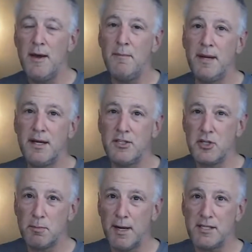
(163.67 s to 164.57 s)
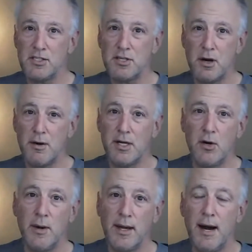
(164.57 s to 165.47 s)
because your prices are already
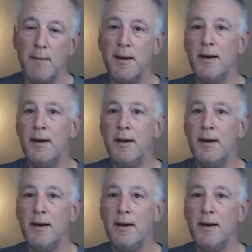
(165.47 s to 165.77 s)
going up.